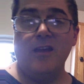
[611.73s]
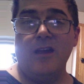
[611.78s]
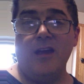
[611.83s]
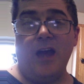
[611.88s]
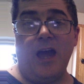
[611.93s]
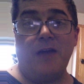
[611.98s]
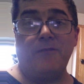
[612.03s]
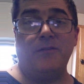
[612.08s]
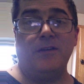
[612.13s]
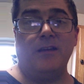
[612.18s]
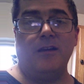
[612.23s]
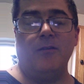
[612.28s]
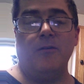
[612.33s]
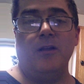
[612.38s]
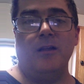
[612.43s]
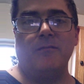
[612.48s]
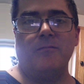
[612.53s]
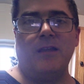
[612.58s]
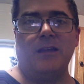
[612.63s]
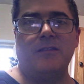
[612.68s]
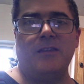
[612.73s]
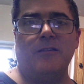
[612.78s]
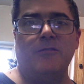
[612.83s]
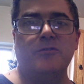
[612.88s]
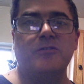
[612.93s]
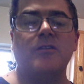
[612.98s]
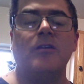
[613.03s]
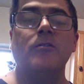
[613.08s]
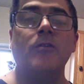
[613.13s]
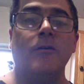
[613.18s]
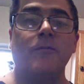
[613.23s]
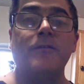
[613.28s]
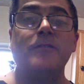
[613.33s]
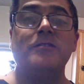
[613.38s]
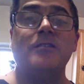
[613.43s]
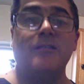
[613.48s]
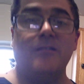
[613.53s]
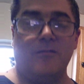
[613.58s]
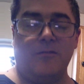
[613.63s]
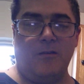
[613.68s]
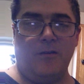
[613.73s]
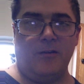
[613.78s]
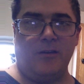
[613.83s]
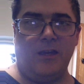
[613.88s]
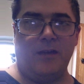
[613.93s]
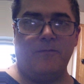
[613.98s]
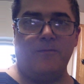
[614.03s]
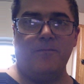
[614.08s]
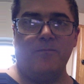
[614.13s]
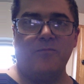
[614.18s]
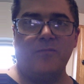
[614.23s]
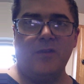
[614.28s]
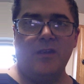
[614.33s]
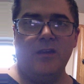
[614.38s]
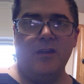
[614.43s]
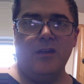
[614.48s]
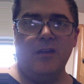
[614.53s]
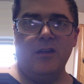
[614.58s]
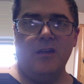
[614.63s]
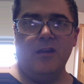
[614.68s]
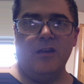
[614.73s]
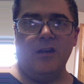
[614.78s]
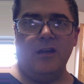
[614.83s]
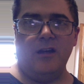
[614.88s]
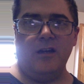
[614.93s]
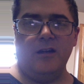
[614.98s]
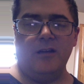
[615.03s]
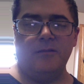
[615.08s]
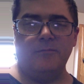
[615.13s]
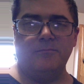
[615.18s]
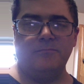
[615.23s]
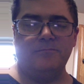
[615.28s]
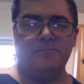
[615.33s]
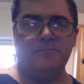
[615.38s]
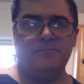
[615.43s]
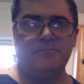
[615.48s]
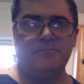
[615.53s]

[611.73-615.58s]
I think it was no 15. Okay, um,